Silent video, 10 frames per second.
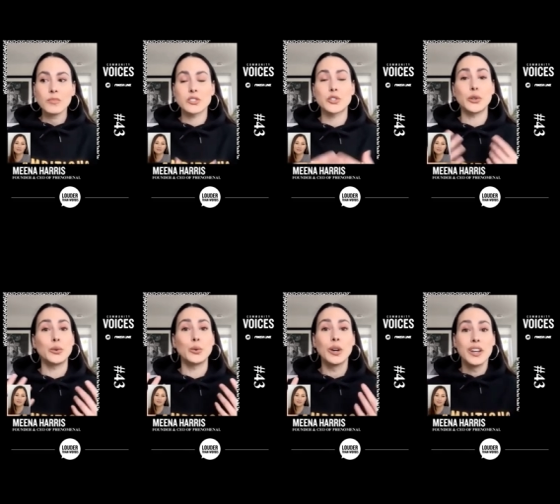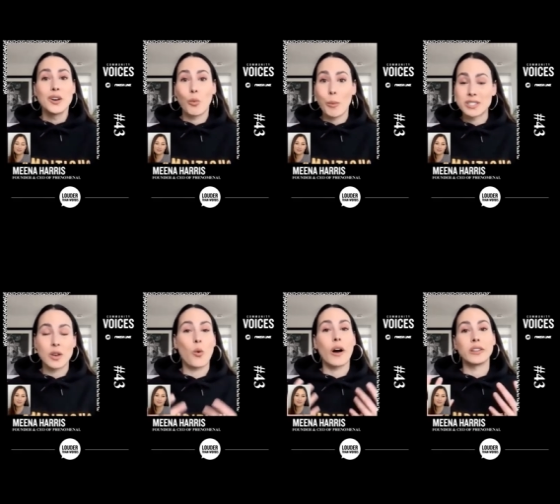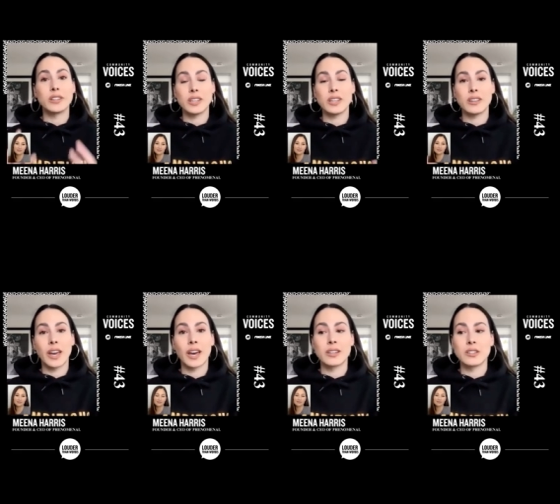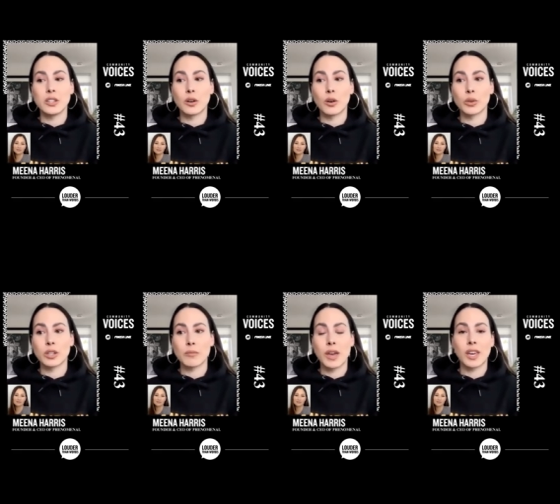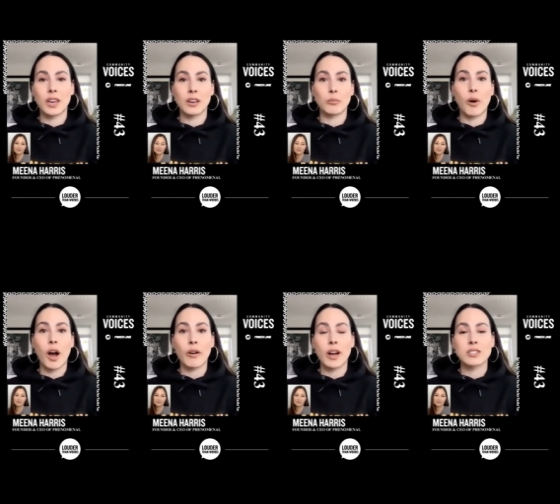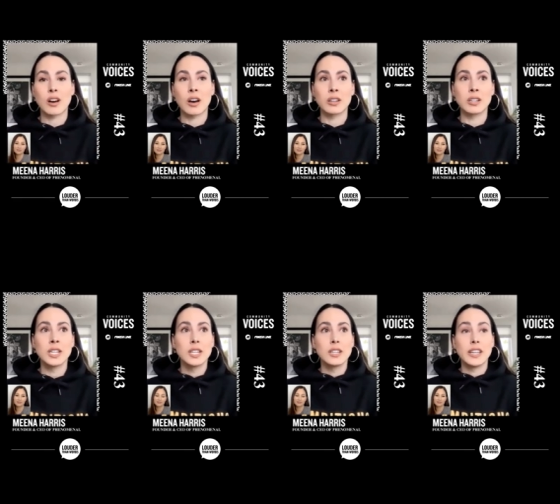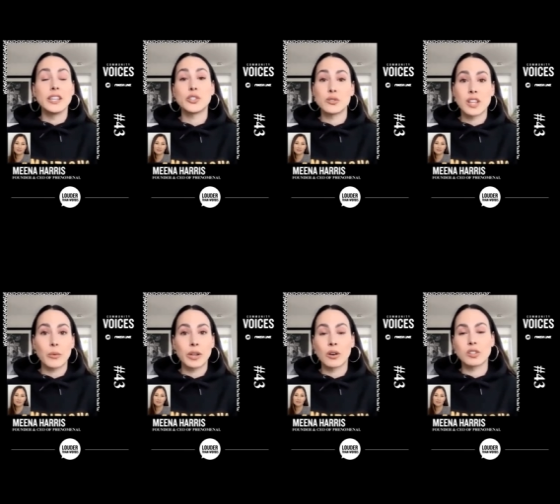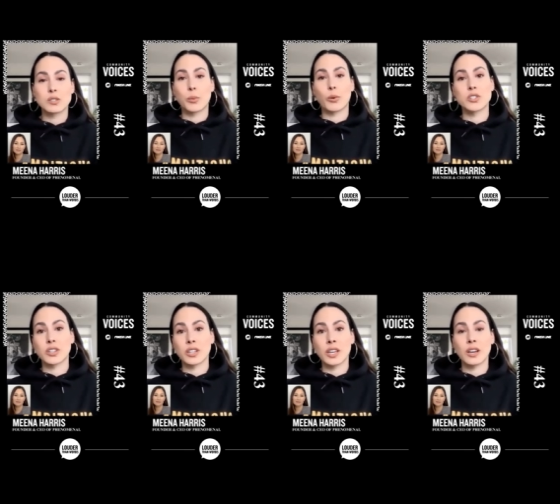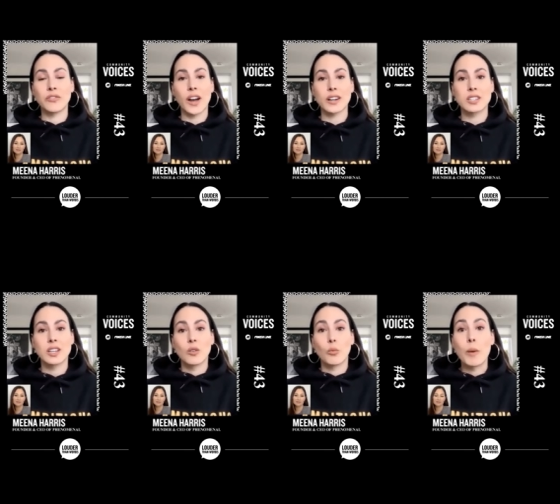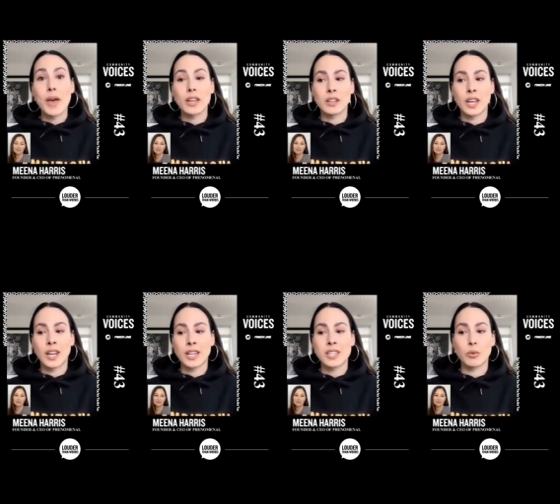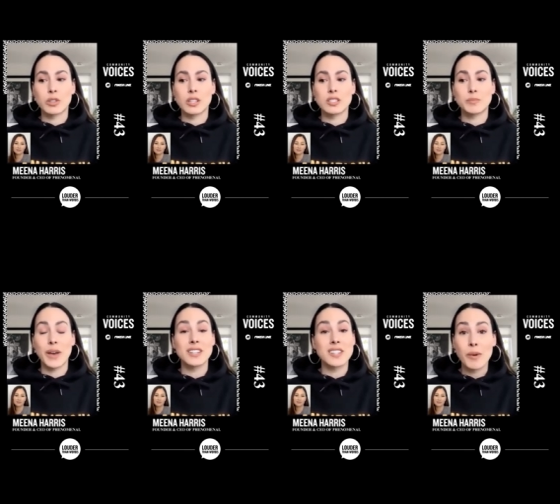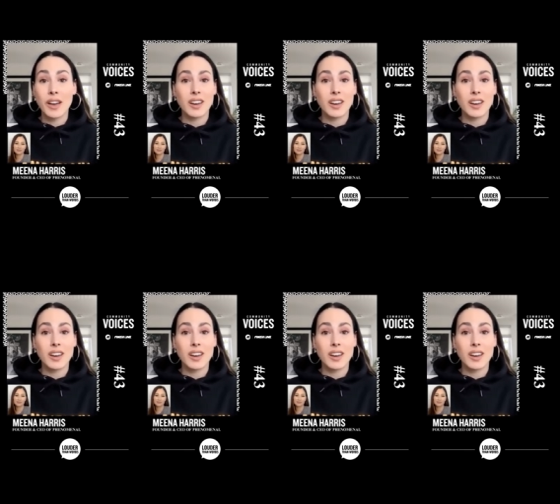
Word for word: to women's equality, and, you know, really making progress on issues that we know disproportionately affect women. And I think with this pandemic,